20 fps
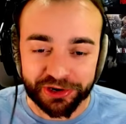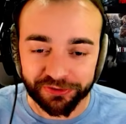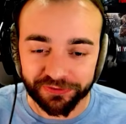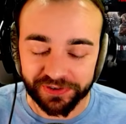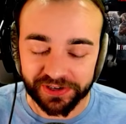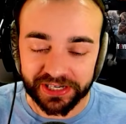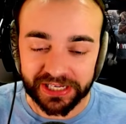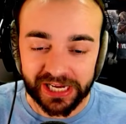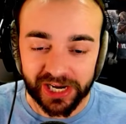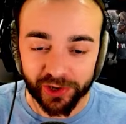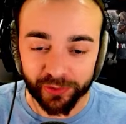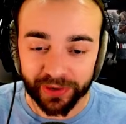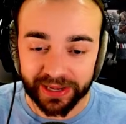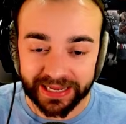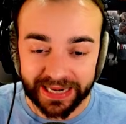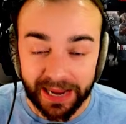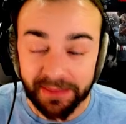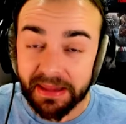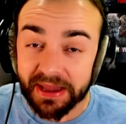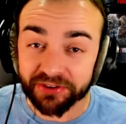video, and
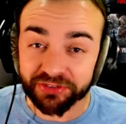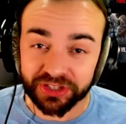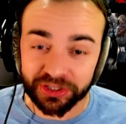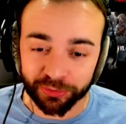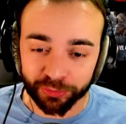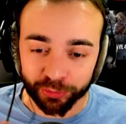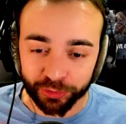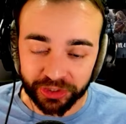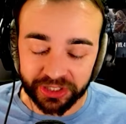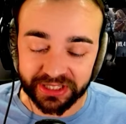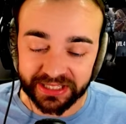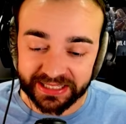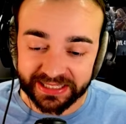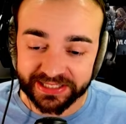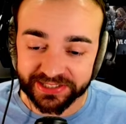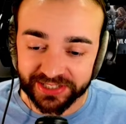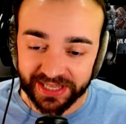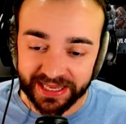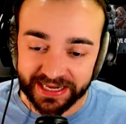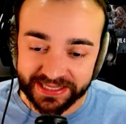I'm actually really
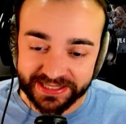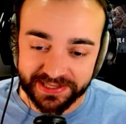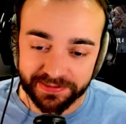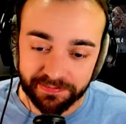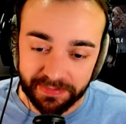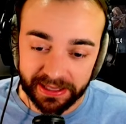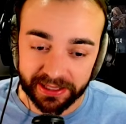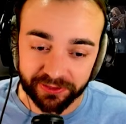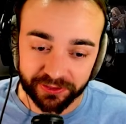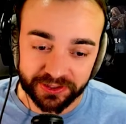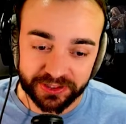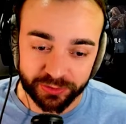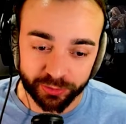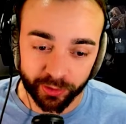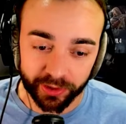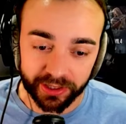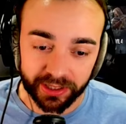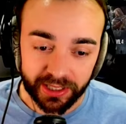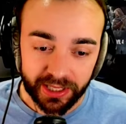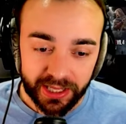excited to make this
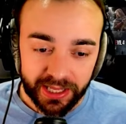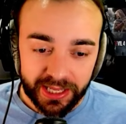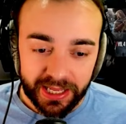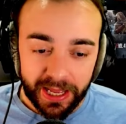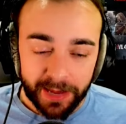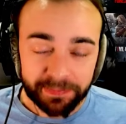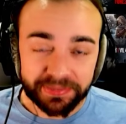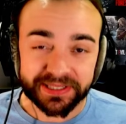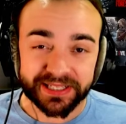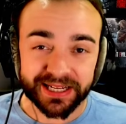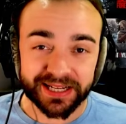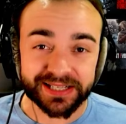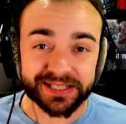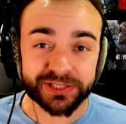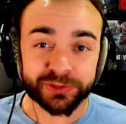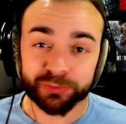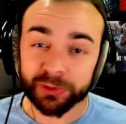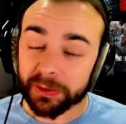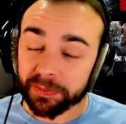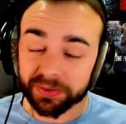one
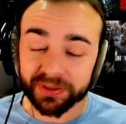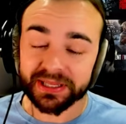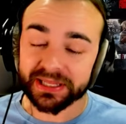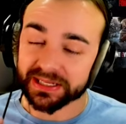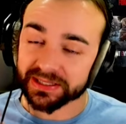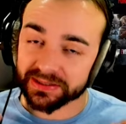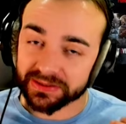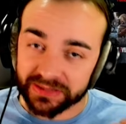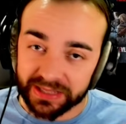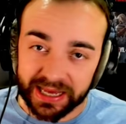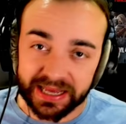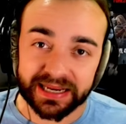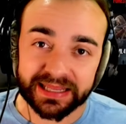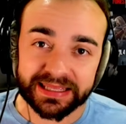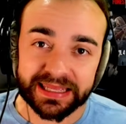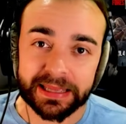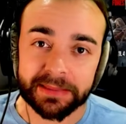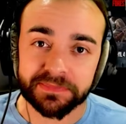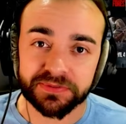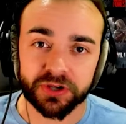because we played a lot of
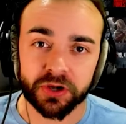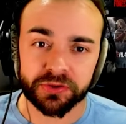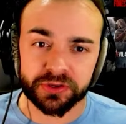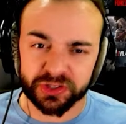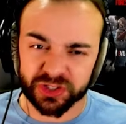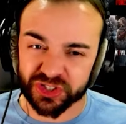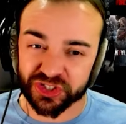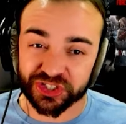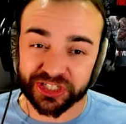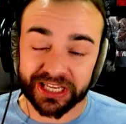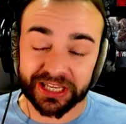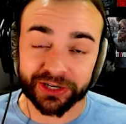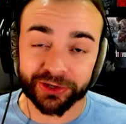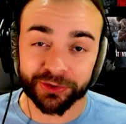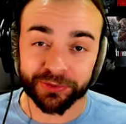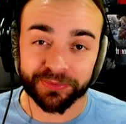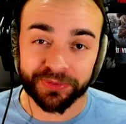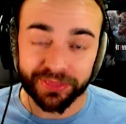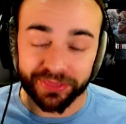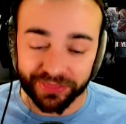games on this
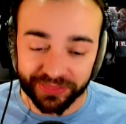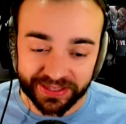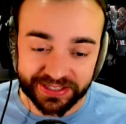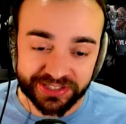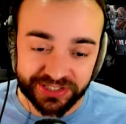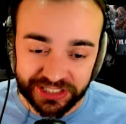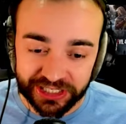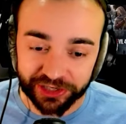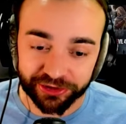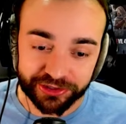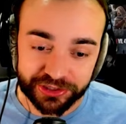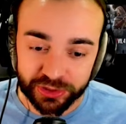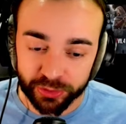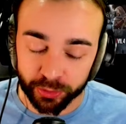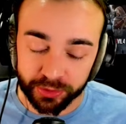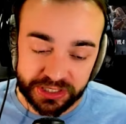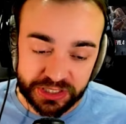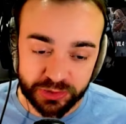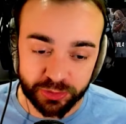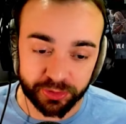channel this year in
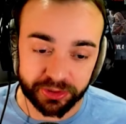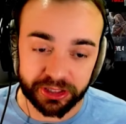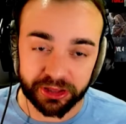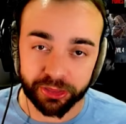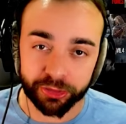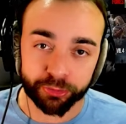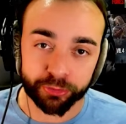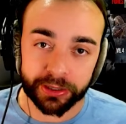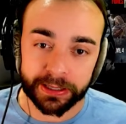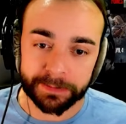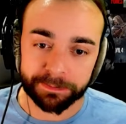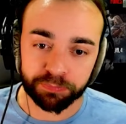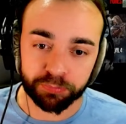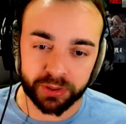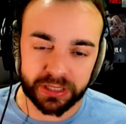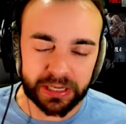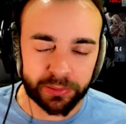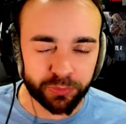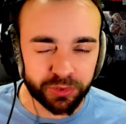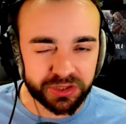2023, but
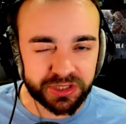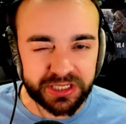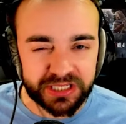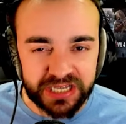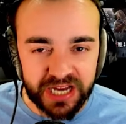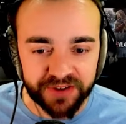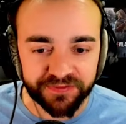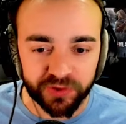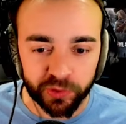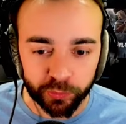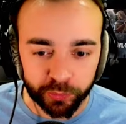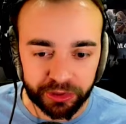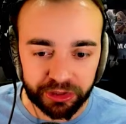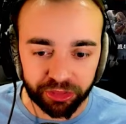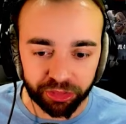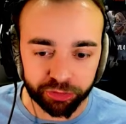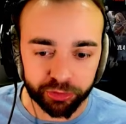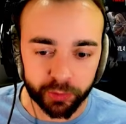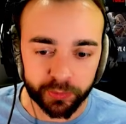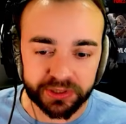I really never went
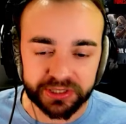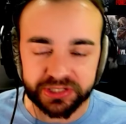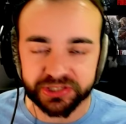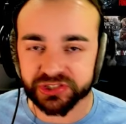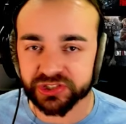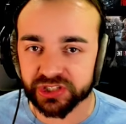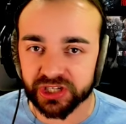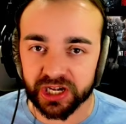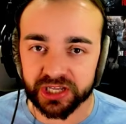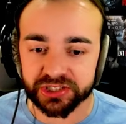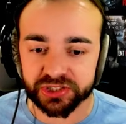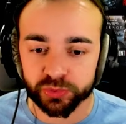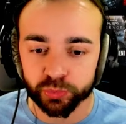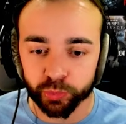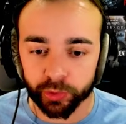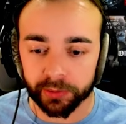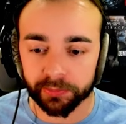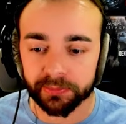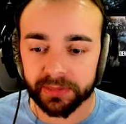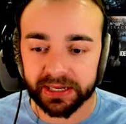through and discussed
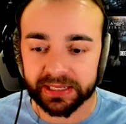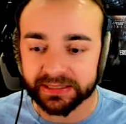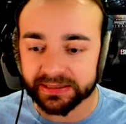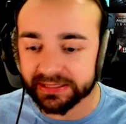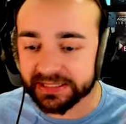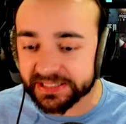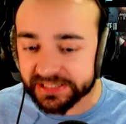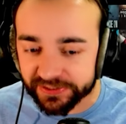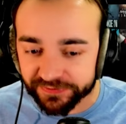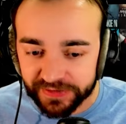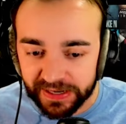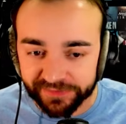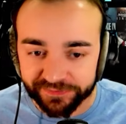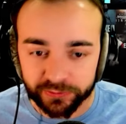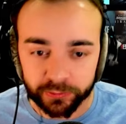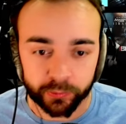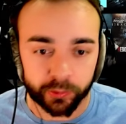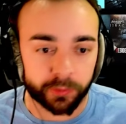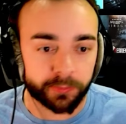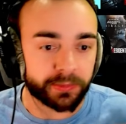what my least
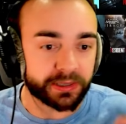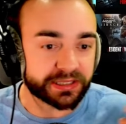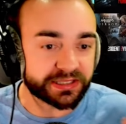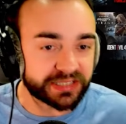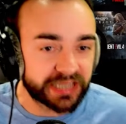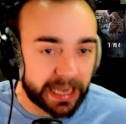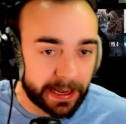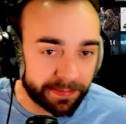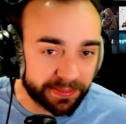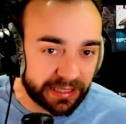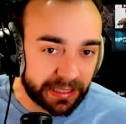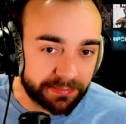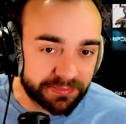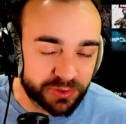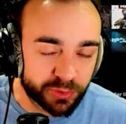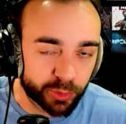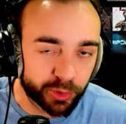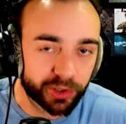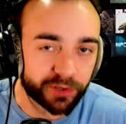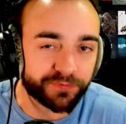favorite, what my top games
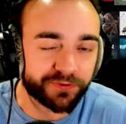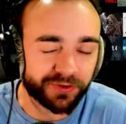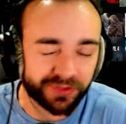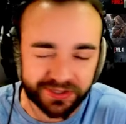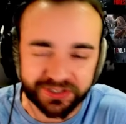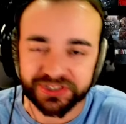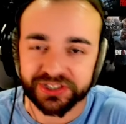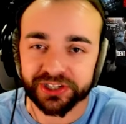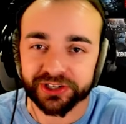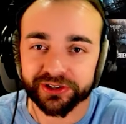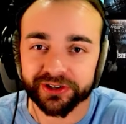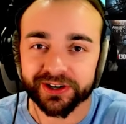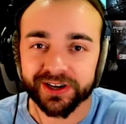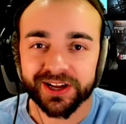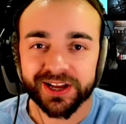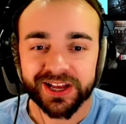were for this year